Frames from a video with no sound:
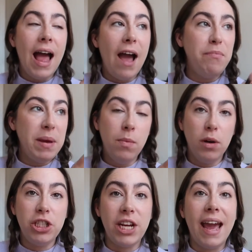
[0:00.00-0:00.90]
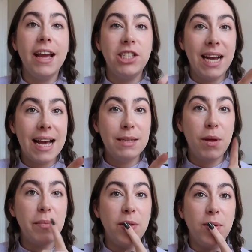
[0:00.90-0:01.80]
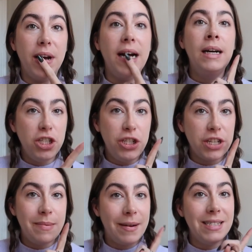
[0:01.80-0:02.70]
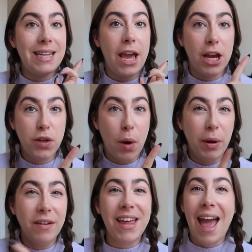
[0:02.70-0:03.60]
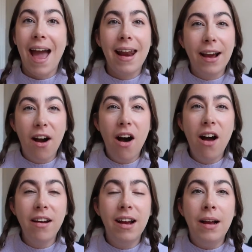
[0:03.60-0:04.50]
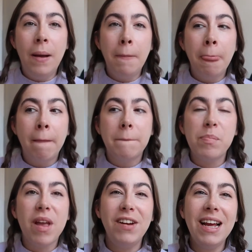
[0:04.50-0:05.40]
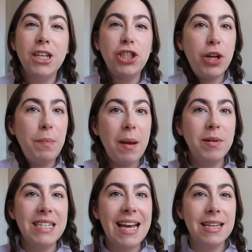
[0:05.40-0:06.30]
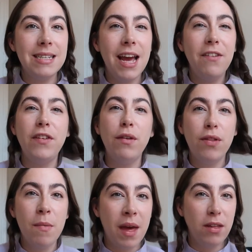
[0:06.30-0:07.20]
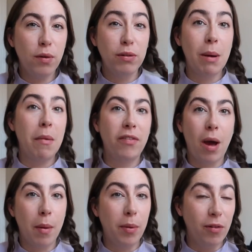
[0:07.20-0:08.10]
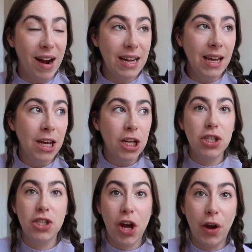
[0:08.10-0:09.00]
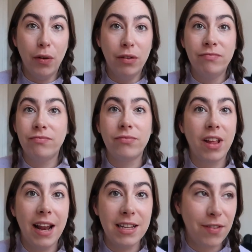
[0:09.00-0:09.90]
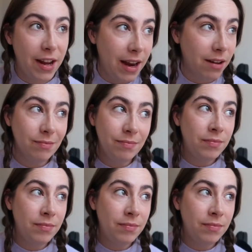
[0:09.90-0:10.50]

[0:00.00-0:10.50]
I've been watching it and she has put them in order and she's just about to say her top book of the year, and I can't, I feel like I should be able to guess it. A few of them I thought would come, have come up already, so let's find out.